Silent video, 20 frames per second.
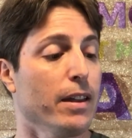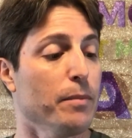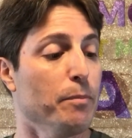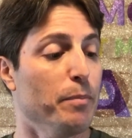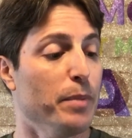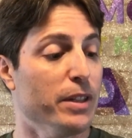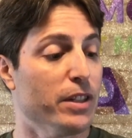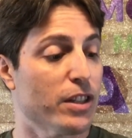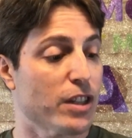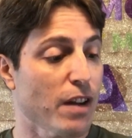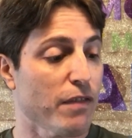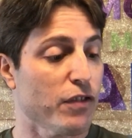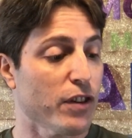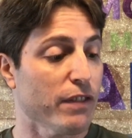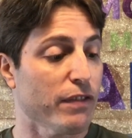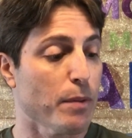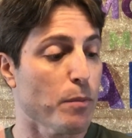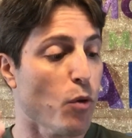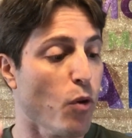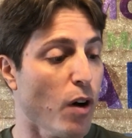Been suffering
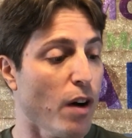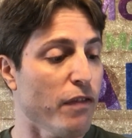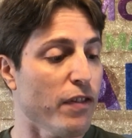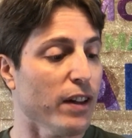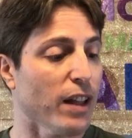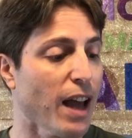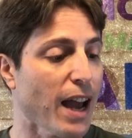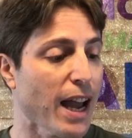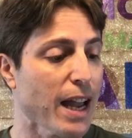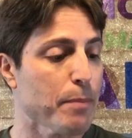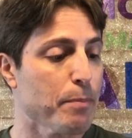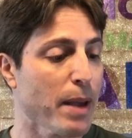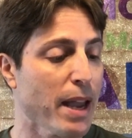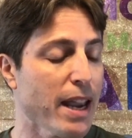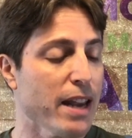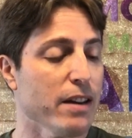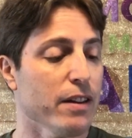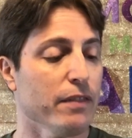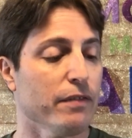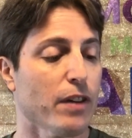from awful eye
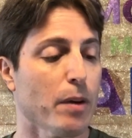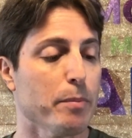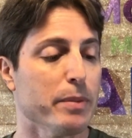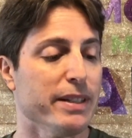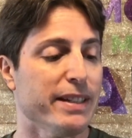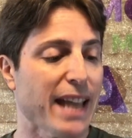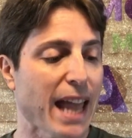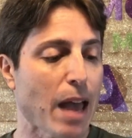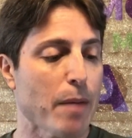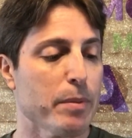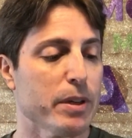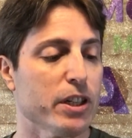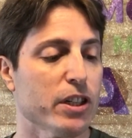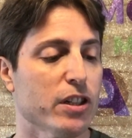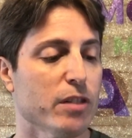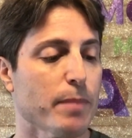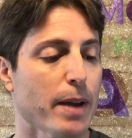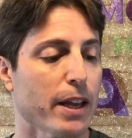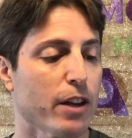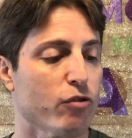pain from damage to
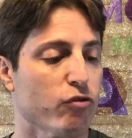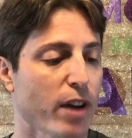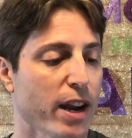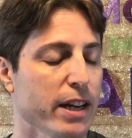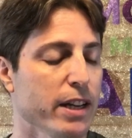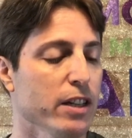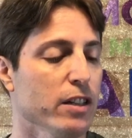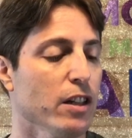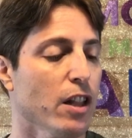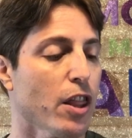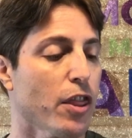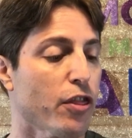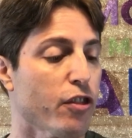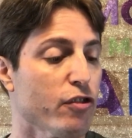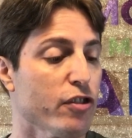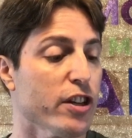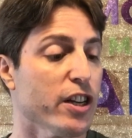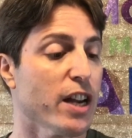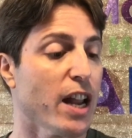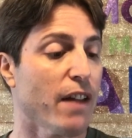my cranial
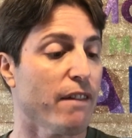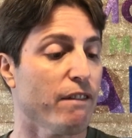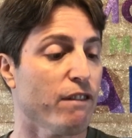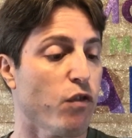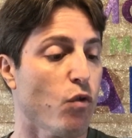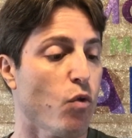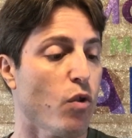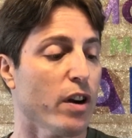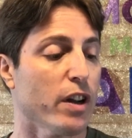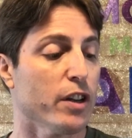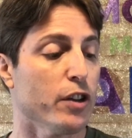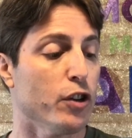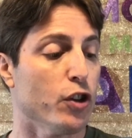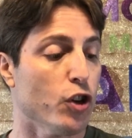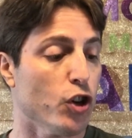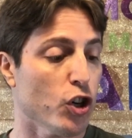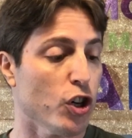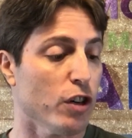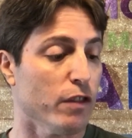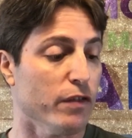three and four
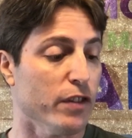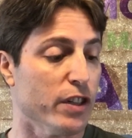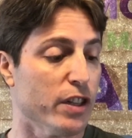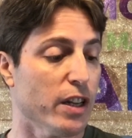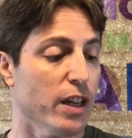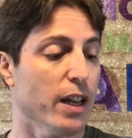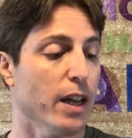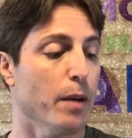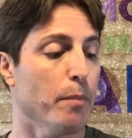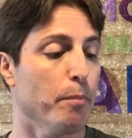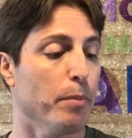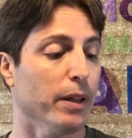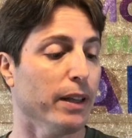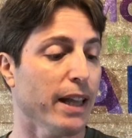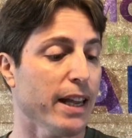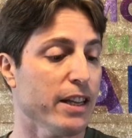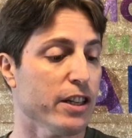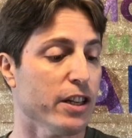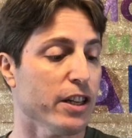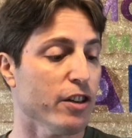nerves.
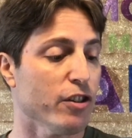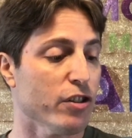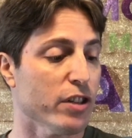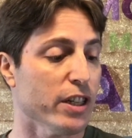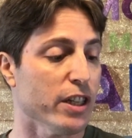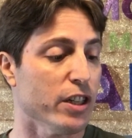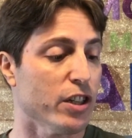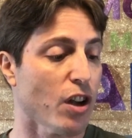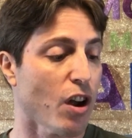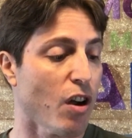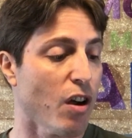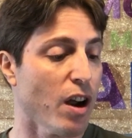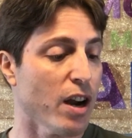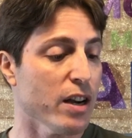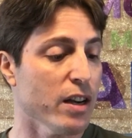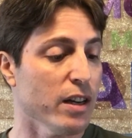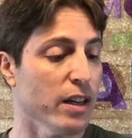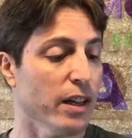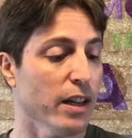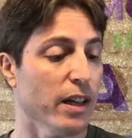Placed ear seeds
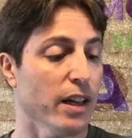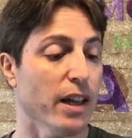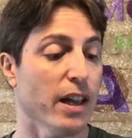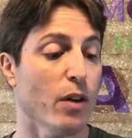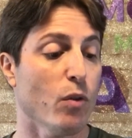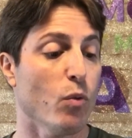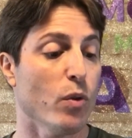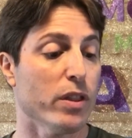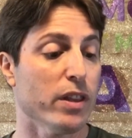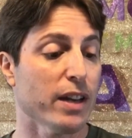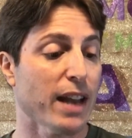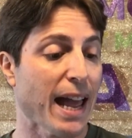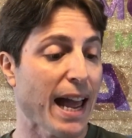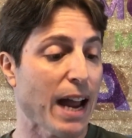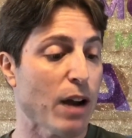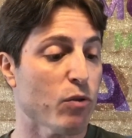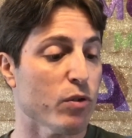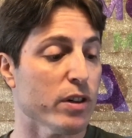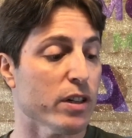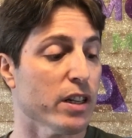on. Within
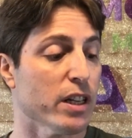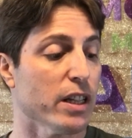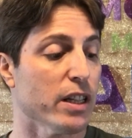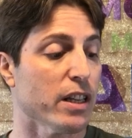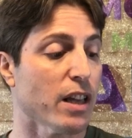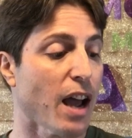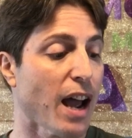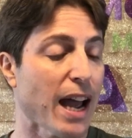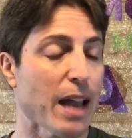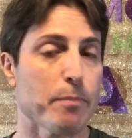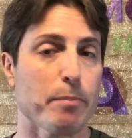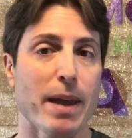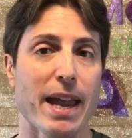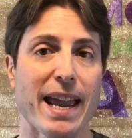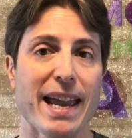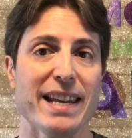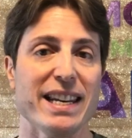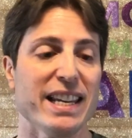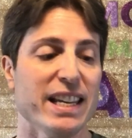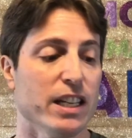hours, the eye
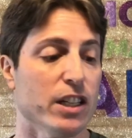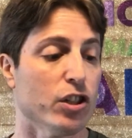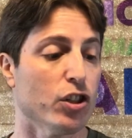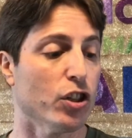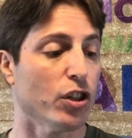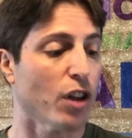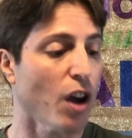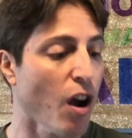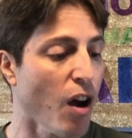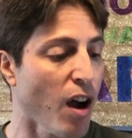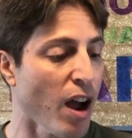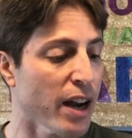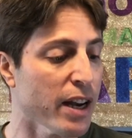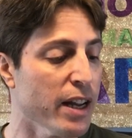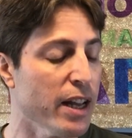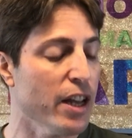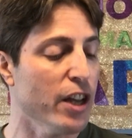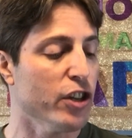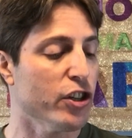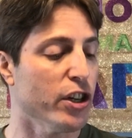pain is
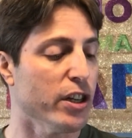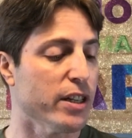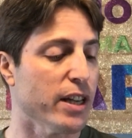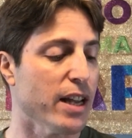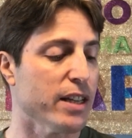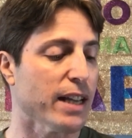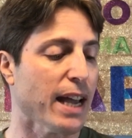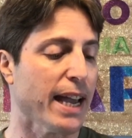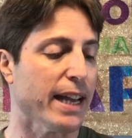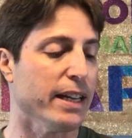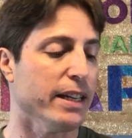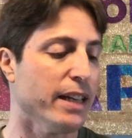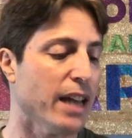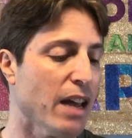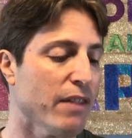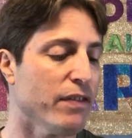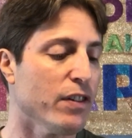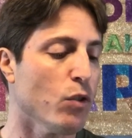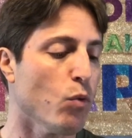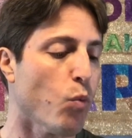gone. She says, I
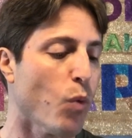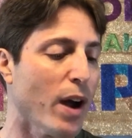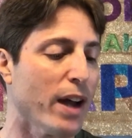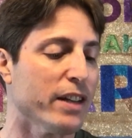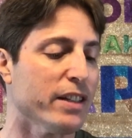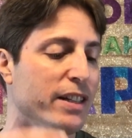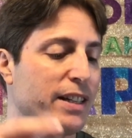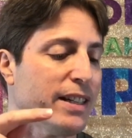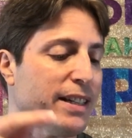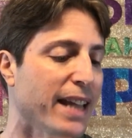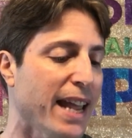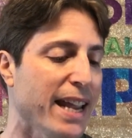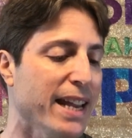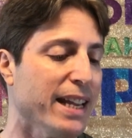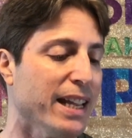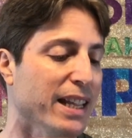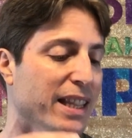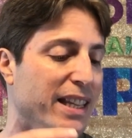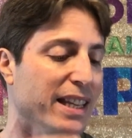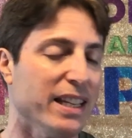never want to
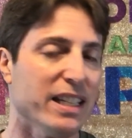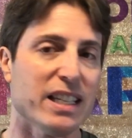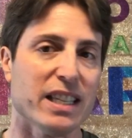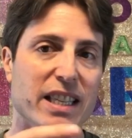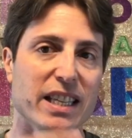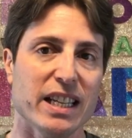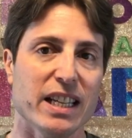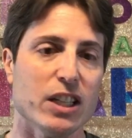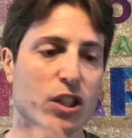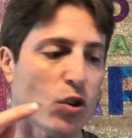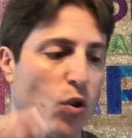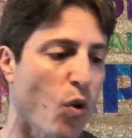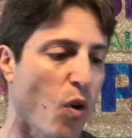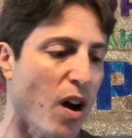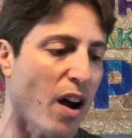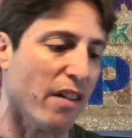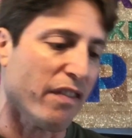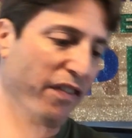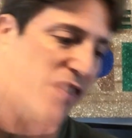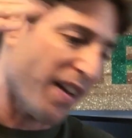take these things
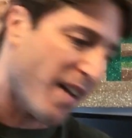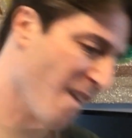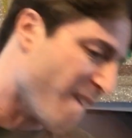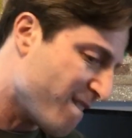off.